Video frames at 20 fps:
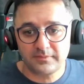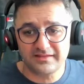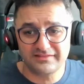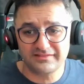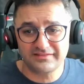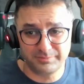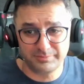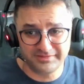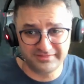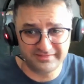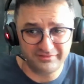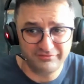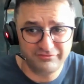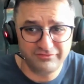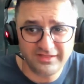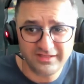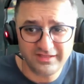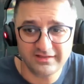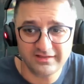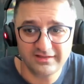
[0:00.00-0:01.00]

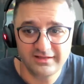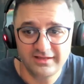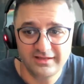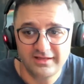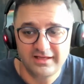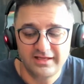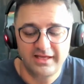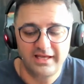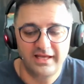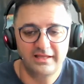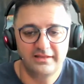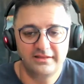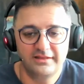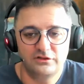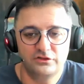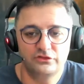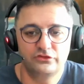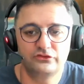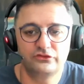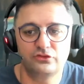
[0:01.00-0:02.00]
specific, and
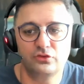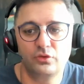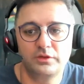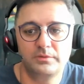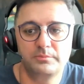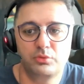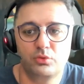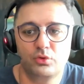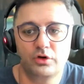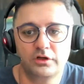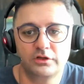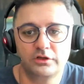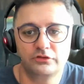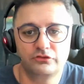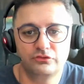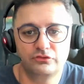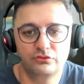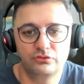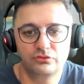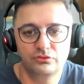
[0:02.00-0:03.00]
they're so important
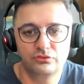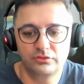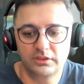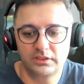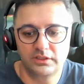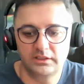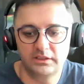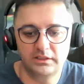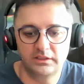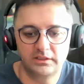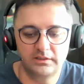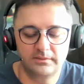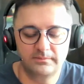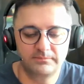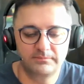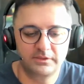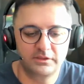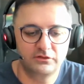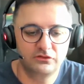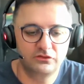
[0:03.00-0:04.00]
to
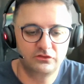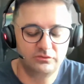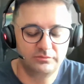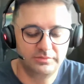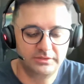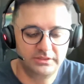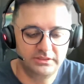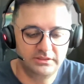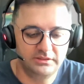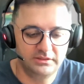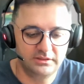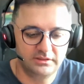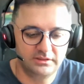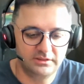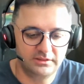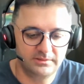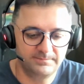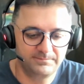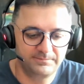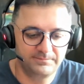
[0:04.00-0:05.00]
be
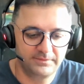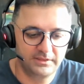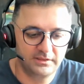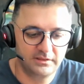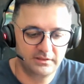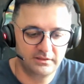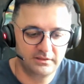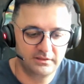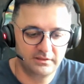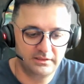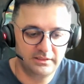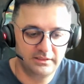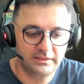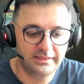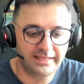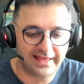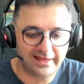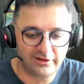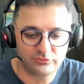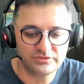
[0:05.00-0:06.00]

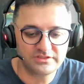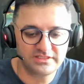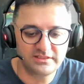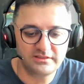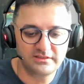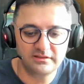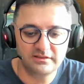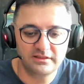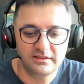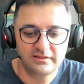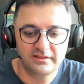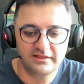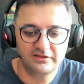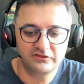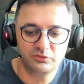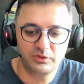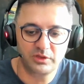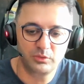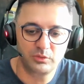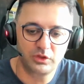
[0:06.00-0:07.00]
encountered.
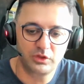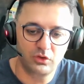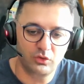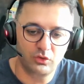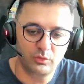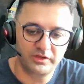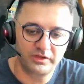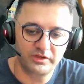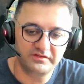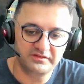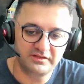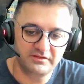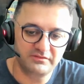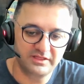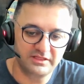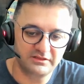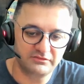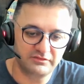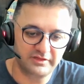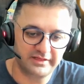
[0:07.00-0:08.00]
That's why we always give
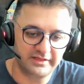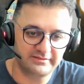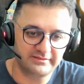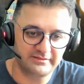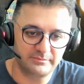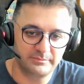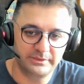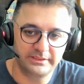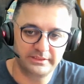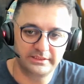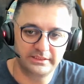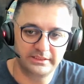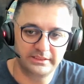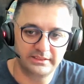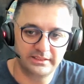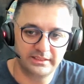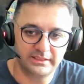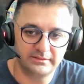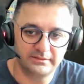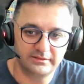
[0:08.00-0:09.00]
that flexibility,
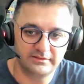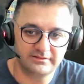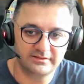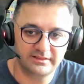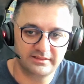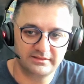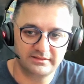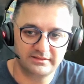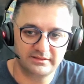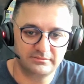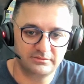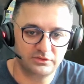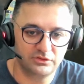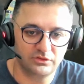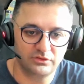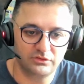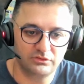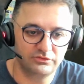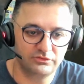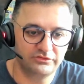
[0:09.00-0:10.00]
that it's not that
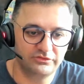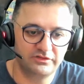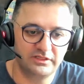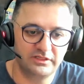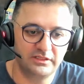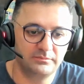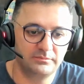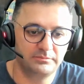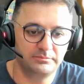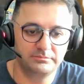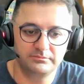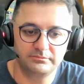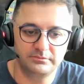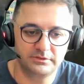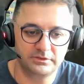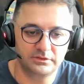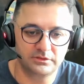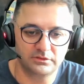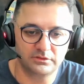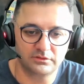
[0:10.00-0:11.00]
you're sitting
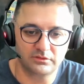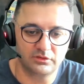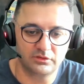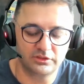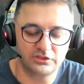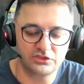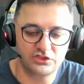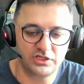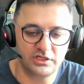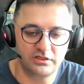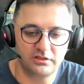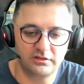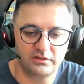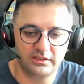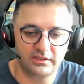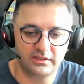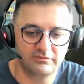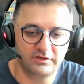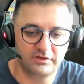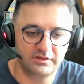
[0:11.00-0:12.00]
on a chair
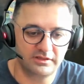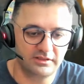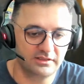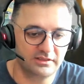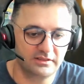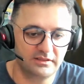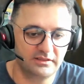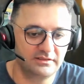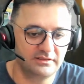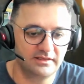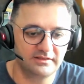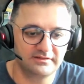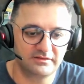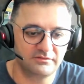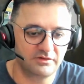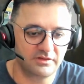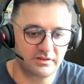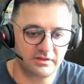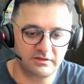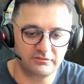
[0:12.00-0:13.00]
and everything, it does
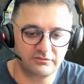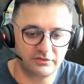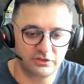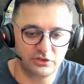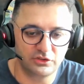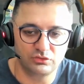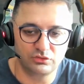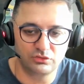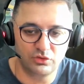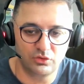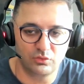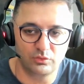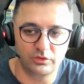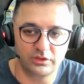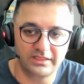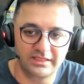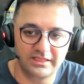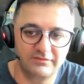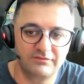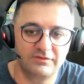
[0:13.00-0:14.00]
everything for you. No,
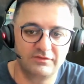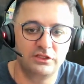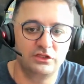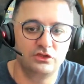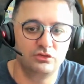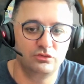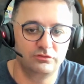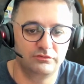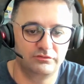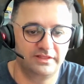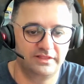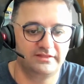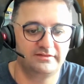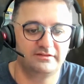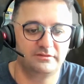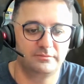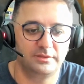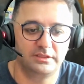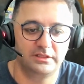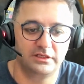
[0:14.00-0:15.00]
we're giving you a
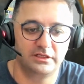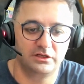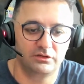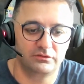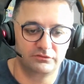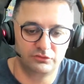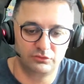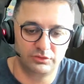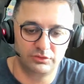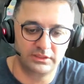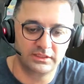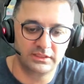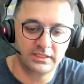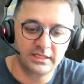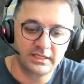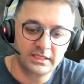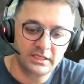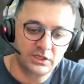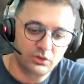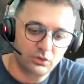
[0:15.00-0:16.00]
flexibility of doing
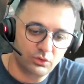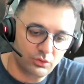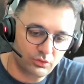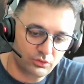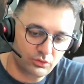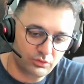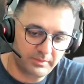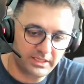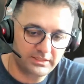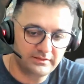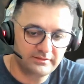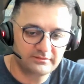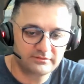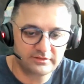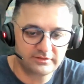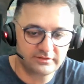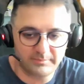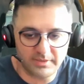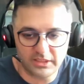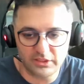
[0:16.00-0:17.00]
automated,
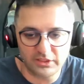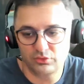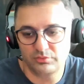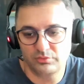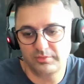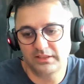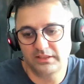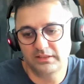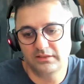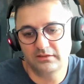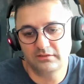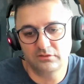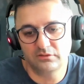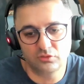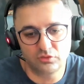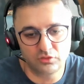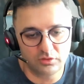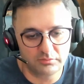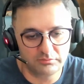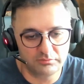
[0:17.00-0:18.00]
semi-automated,
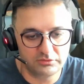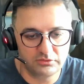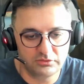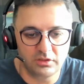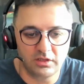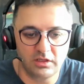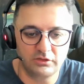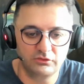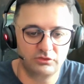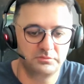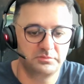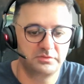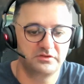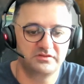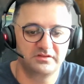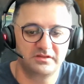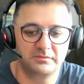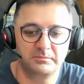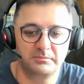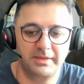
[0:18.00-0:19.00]
or
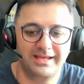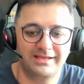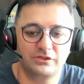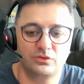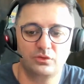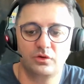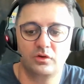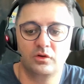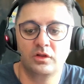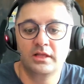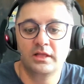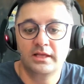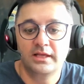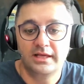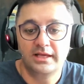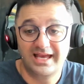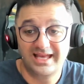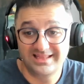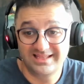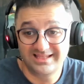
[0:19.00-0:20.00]
100% manual,
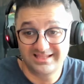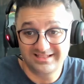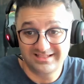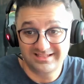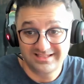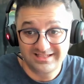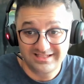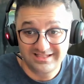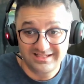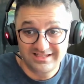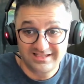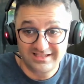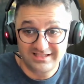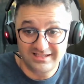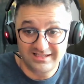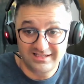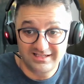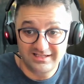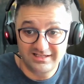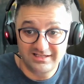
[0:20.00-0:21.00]
and then
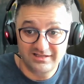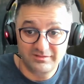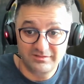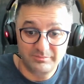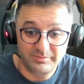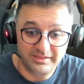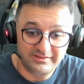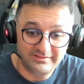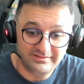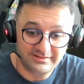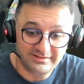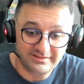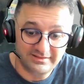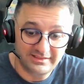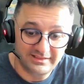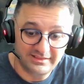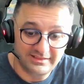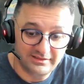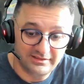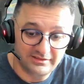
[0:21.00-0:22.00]

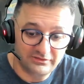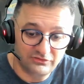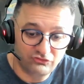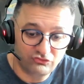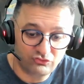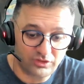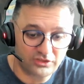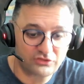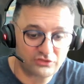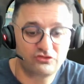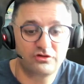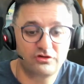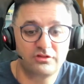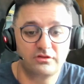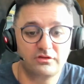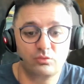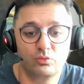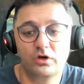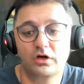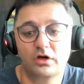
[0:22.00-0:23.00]
basically structure
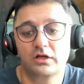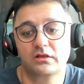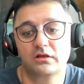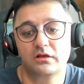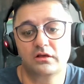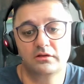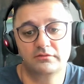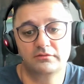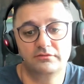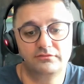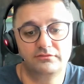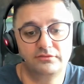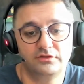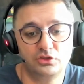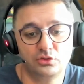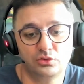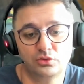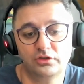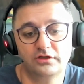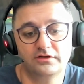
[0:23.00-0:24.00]
the work of
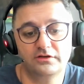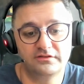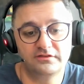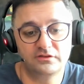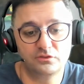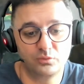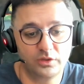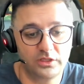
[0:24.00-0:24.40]
yours the